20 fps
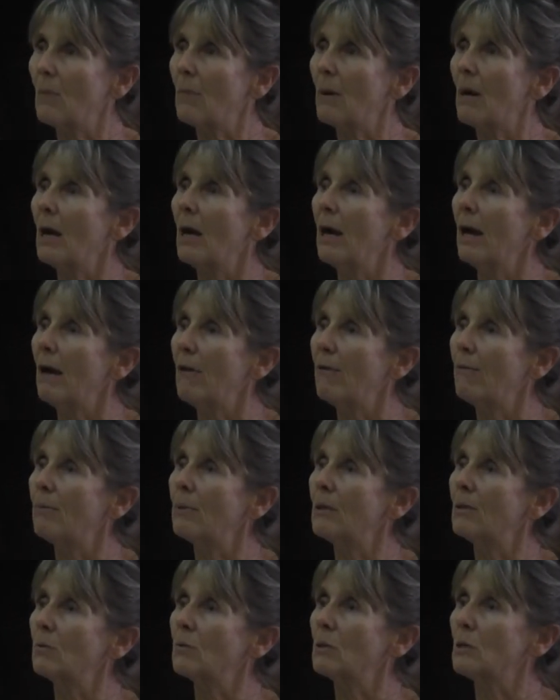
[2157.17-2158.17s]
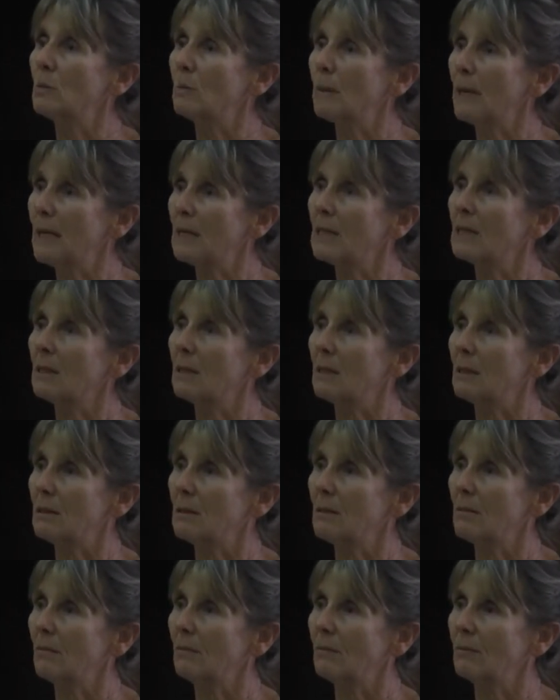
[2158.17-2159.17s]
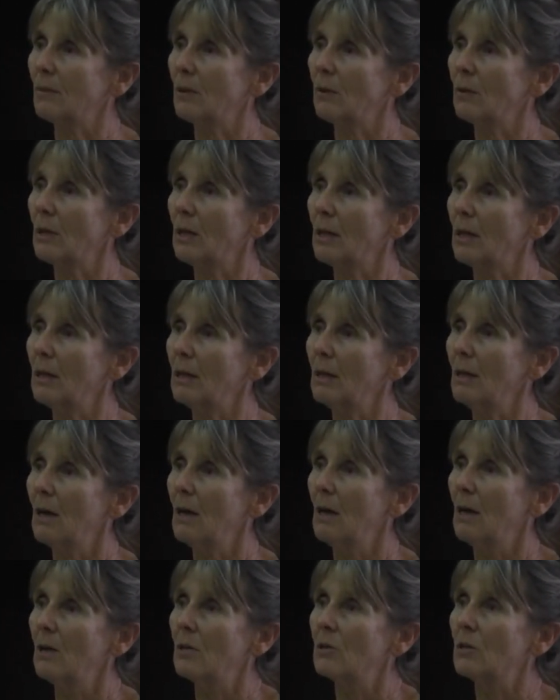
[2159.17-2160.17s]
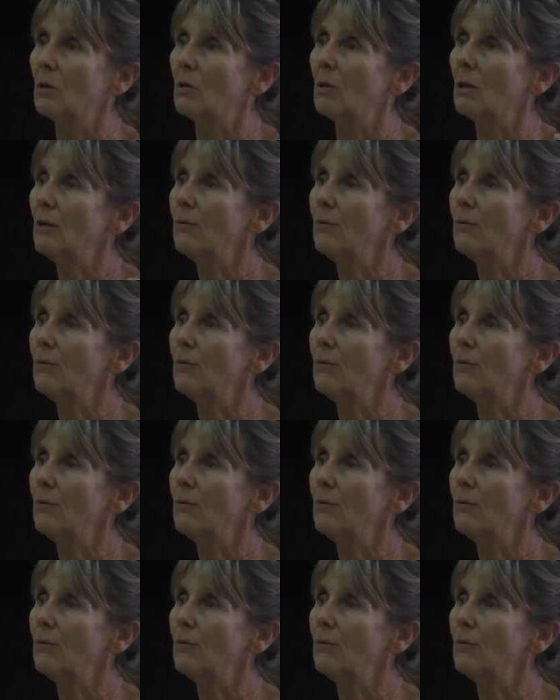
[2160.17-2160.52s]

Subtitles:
have been respected, okay? So if you